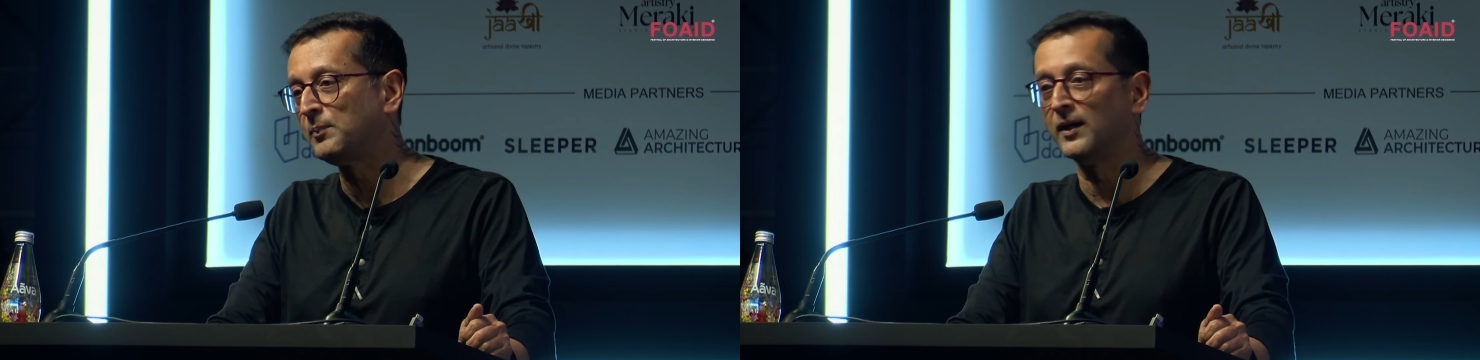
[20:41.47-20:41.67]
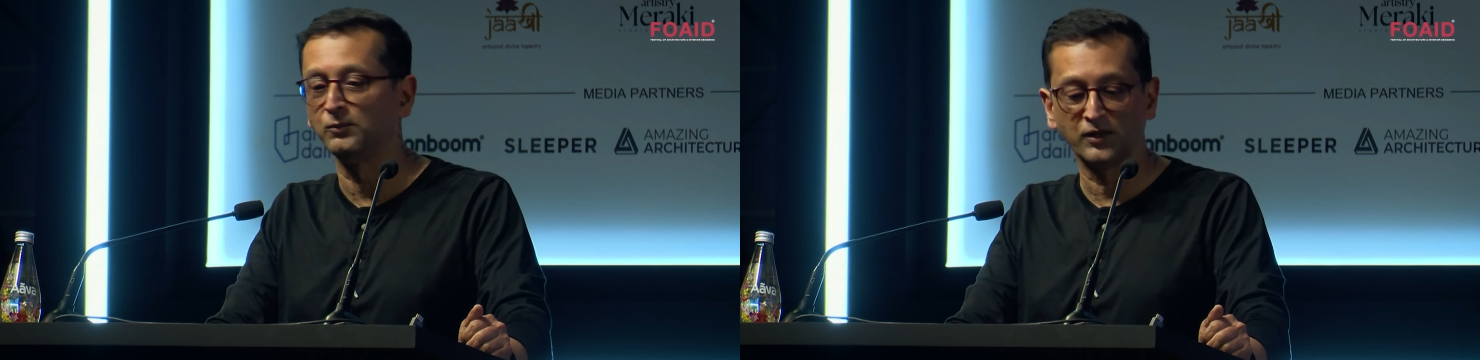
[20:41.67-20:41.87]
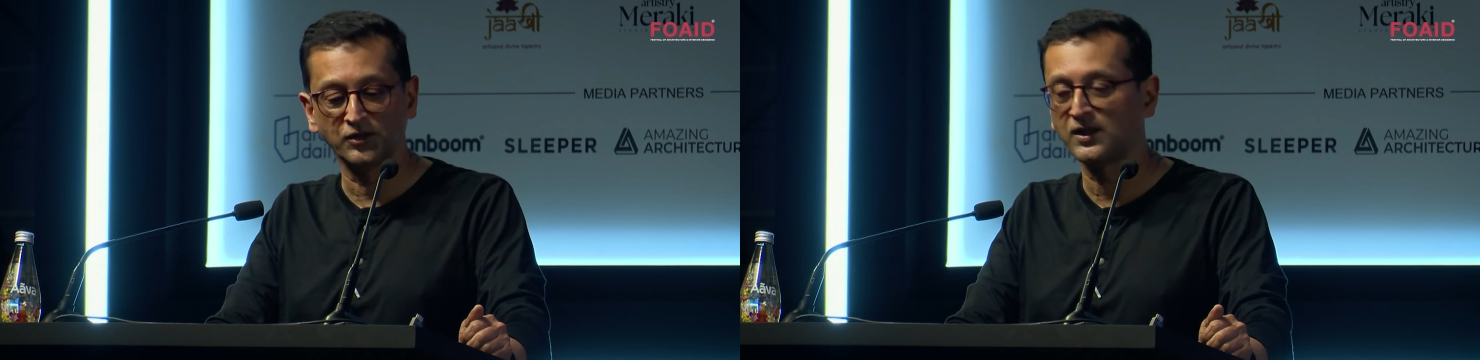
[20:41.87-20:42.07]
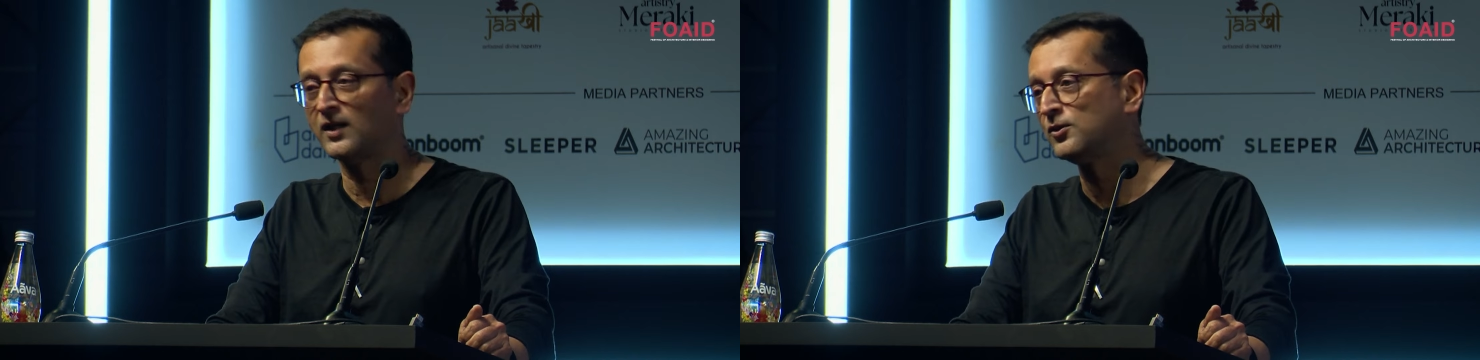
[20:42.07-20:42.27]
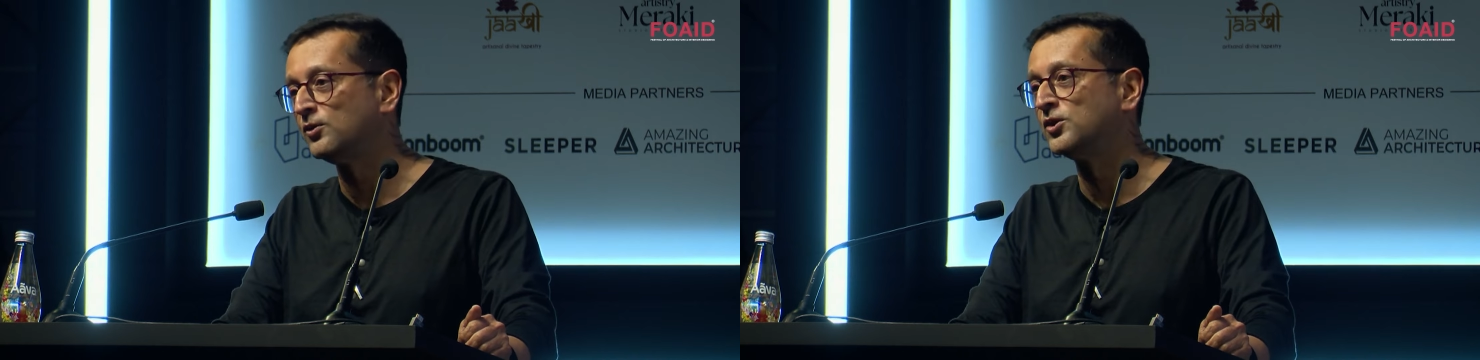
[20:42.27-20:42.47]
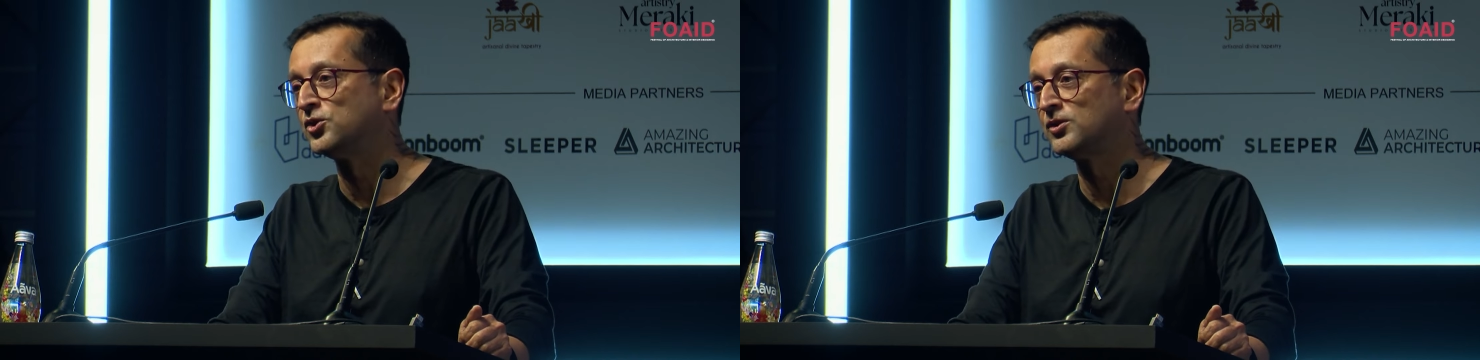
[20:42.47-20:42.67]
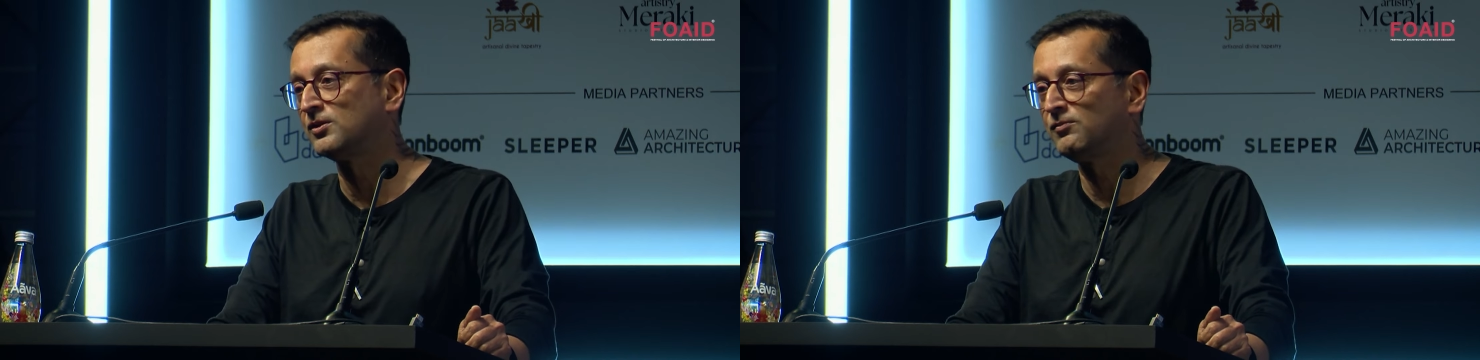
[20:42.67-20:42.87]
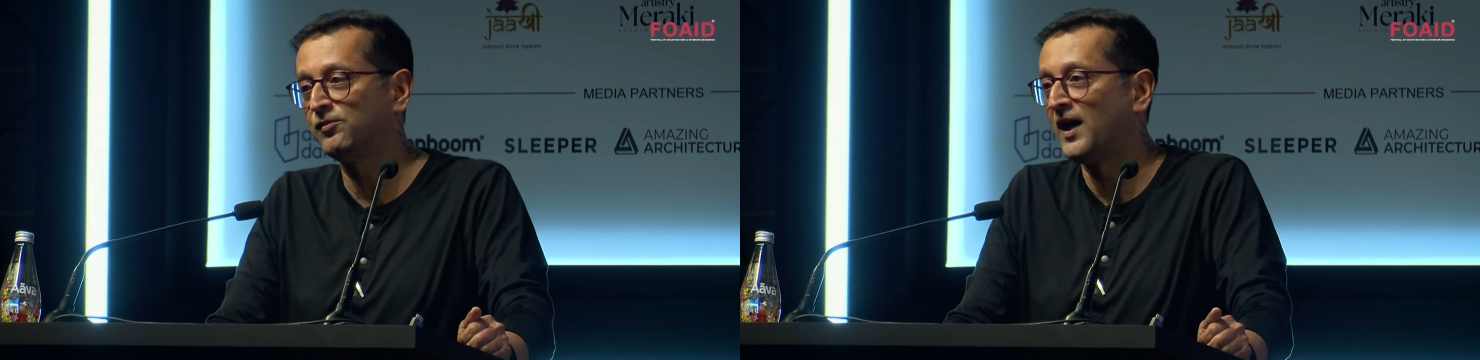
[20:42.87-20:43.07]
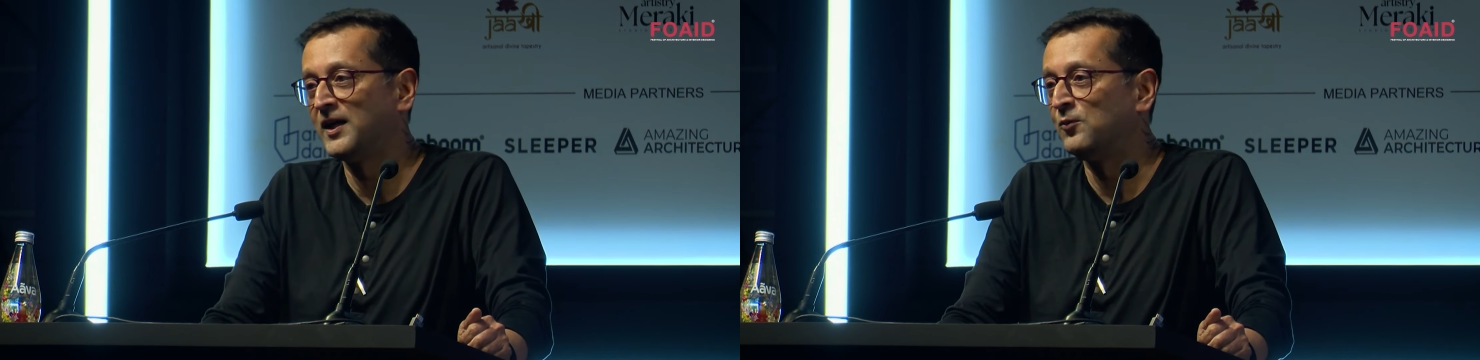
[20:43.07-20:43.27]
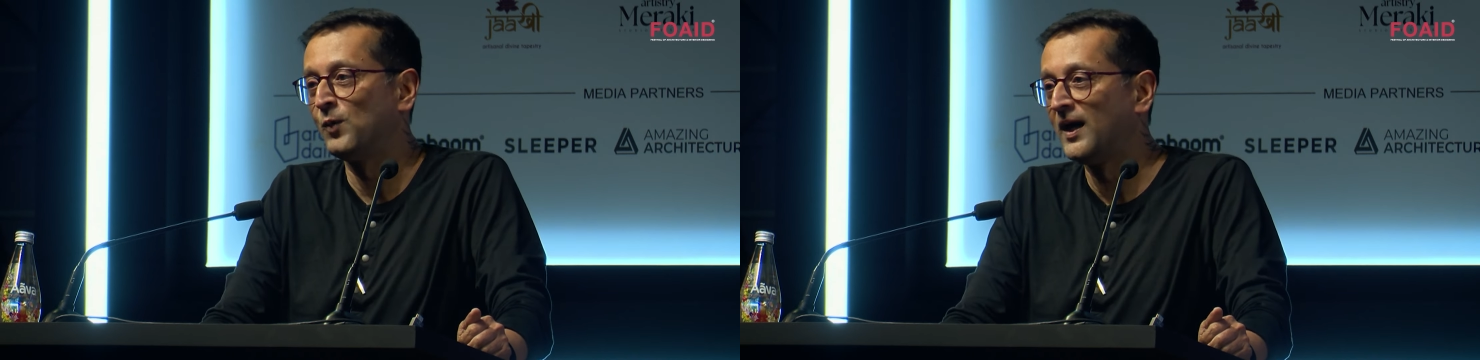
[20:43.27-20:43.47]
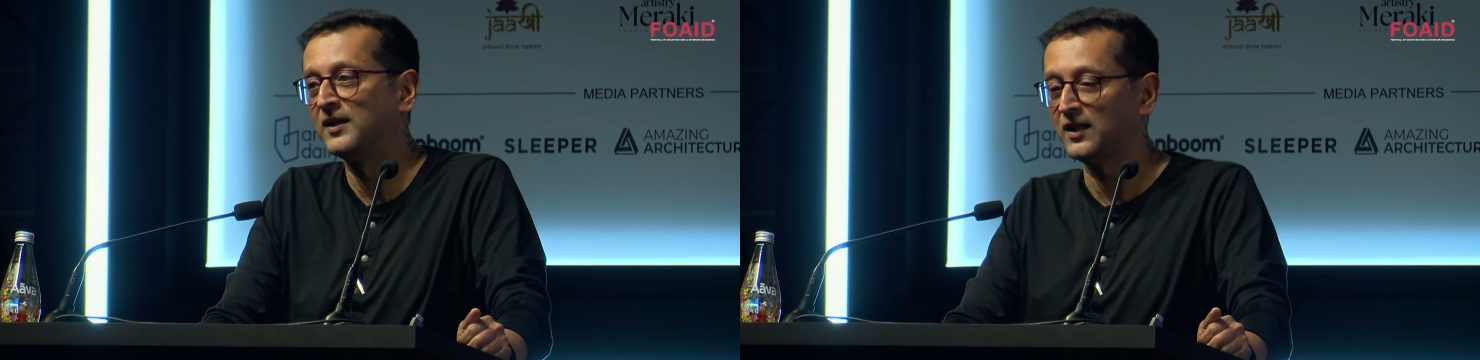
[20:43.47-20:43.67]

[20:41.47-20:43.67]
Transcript: I will decide to just fly in via